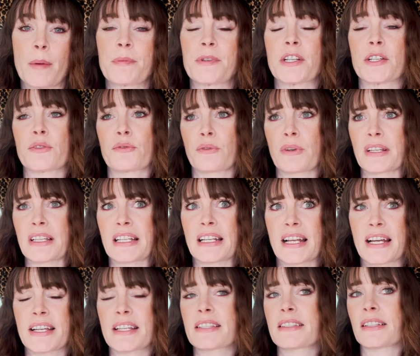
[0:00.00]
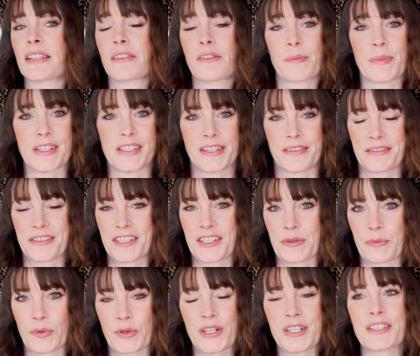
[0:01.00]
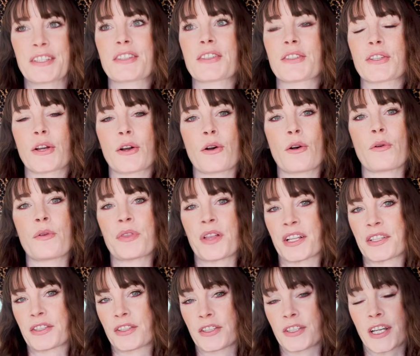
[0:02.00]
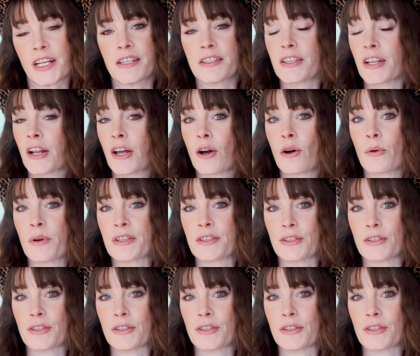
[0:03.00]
does really nice 11x17 prints, so that's the size that I always